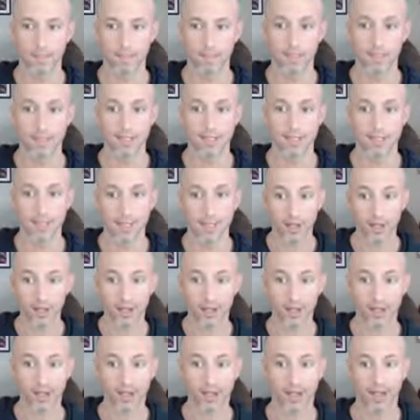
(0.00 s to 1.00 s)
I
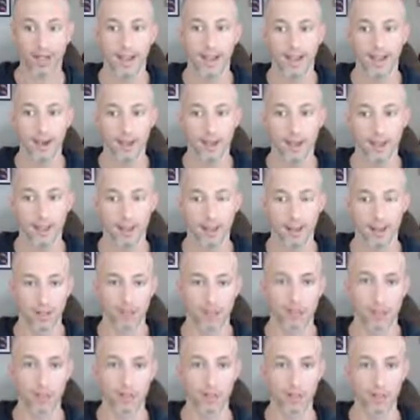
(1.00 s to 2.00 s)
saw how that
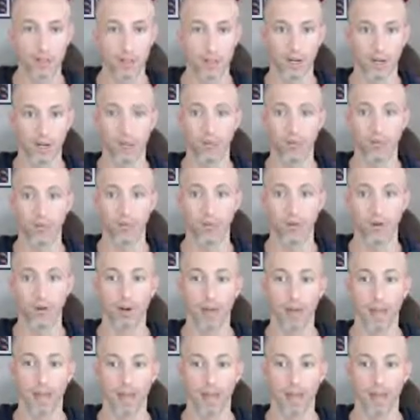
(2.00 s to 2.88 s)
conventional model didn't work,